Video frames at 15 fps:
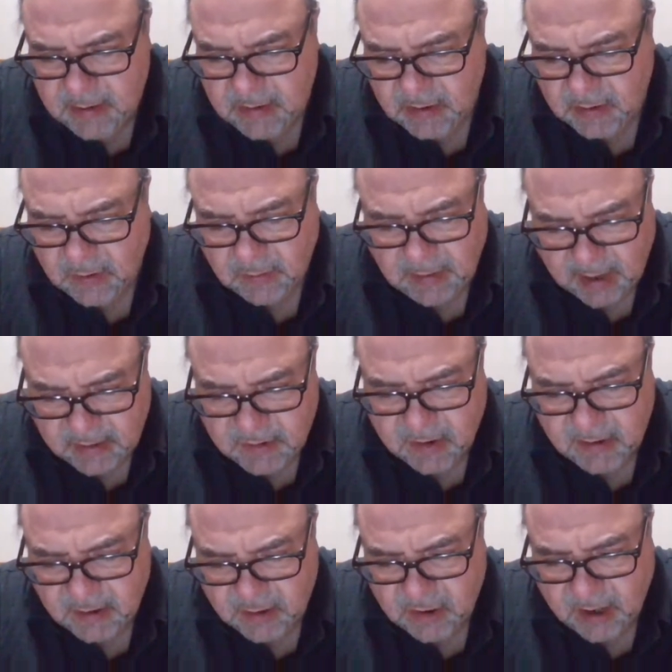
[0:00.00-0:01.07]
She told
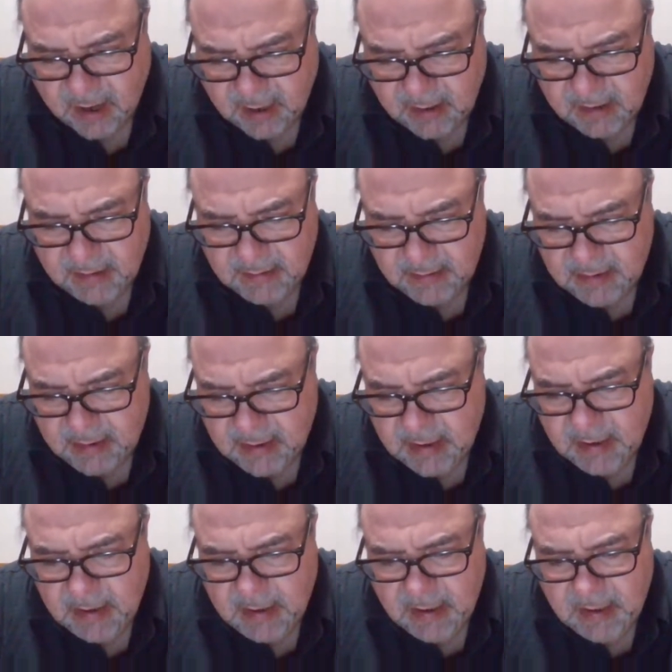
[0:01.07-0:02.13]
Andre the Giant,
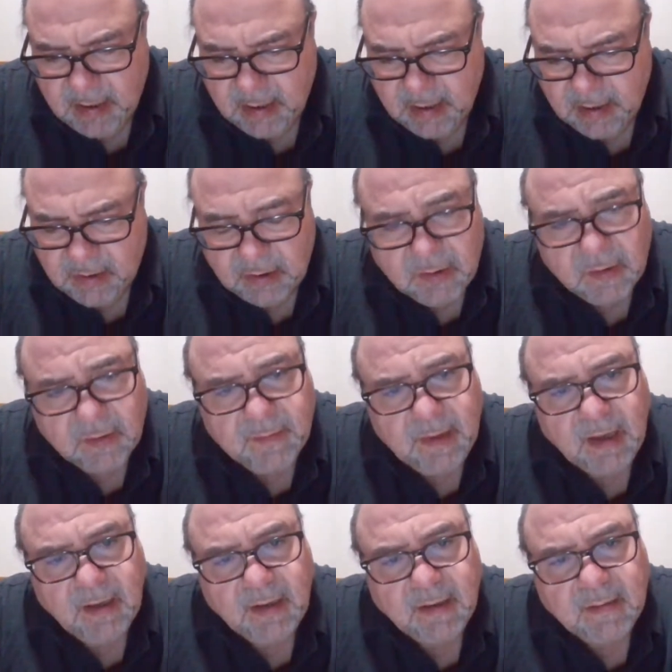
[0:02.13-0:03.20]
and she told
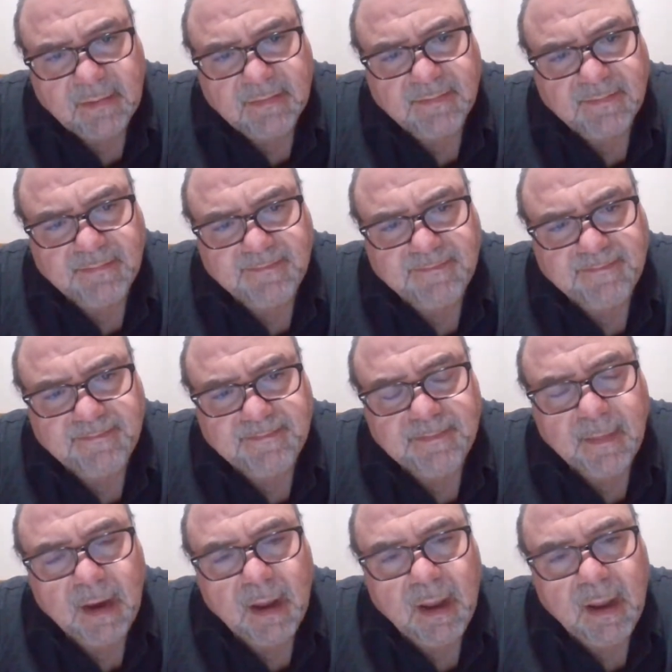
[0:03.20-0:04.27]
me.
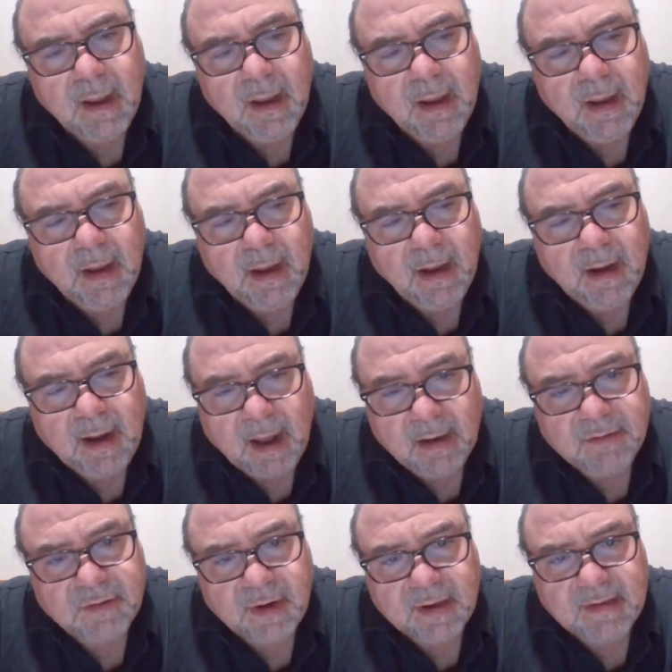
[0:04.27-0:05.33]
And
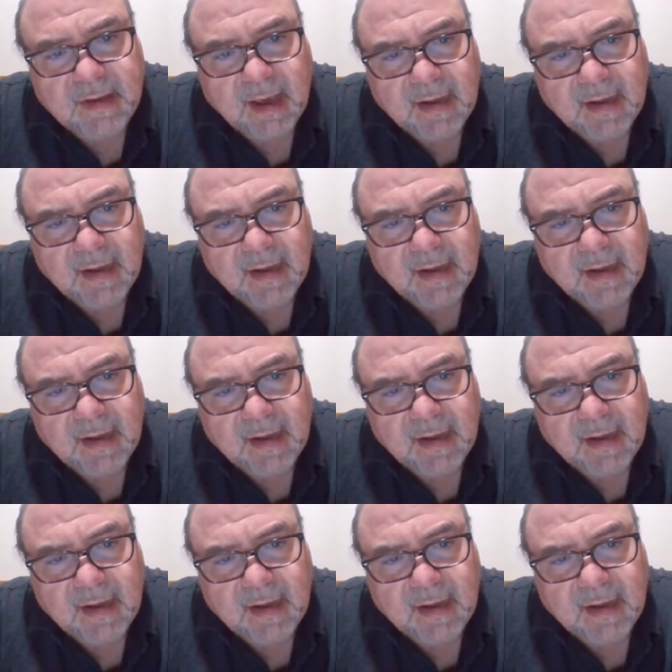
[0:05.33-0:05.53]
Andre's